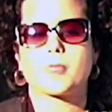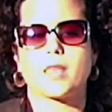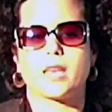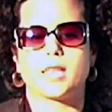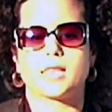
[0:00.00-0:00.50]

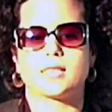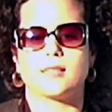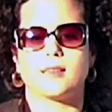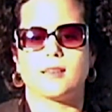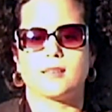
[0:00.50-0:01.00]
And
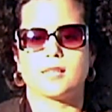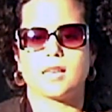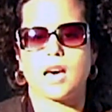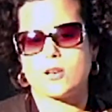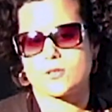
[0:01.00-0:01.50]

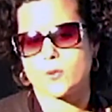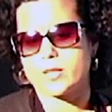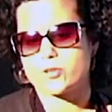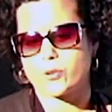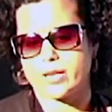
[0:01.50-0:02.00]
also I
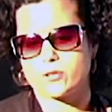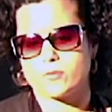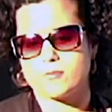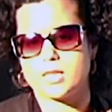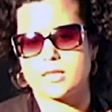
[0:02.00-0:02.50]
tried to
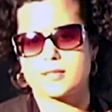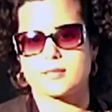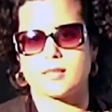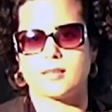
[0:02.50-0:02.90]
mix